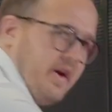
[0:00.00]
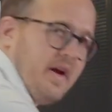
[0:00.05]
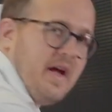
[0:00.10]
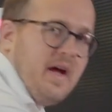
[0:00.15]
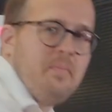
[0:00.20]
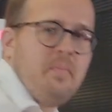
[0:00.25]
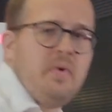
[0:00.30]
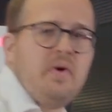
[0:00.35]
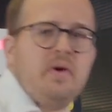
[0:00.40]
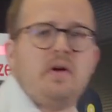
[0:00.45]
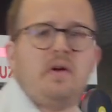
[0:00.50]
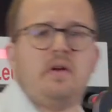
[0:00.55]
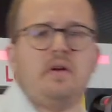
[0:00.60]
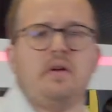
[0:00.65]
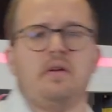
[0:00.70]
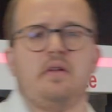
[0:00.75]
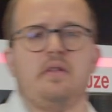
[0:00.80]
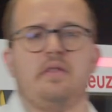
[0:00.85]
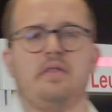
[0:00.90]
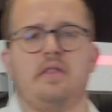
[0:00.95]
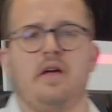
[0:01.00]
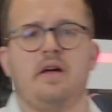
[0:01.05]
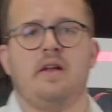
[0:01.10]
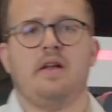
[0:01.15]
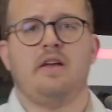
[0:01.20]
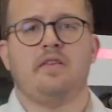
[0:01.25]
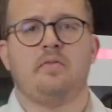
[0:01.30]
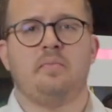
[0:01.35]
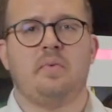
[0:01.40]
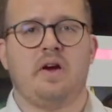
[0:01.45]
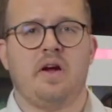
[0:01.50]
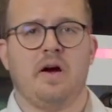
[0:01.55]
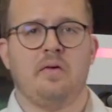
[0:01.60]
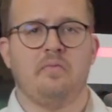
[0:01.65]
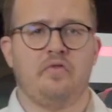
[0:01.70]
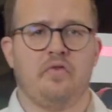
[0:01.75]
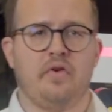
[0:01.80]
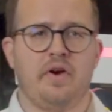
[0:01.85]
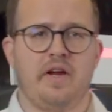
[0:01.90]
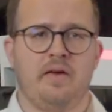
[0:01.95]
gap that has
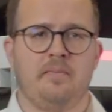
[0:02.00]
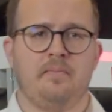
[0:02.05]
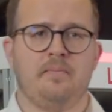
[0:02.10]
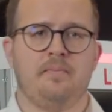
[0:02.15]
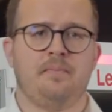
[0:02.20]
become free.